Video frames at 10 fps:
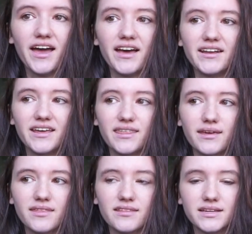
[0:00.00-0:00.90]
And I
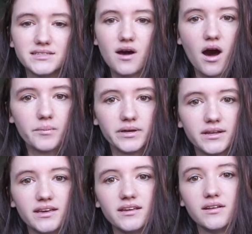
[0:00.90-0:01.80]
think that that's
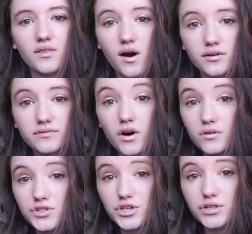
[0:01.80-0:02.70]
common in a lot of
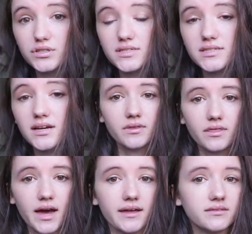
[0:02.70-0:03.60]
cultures,
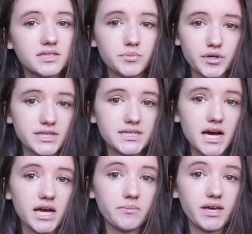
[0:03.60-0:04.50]
that the
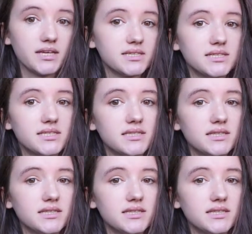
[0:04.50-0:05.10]
springtime is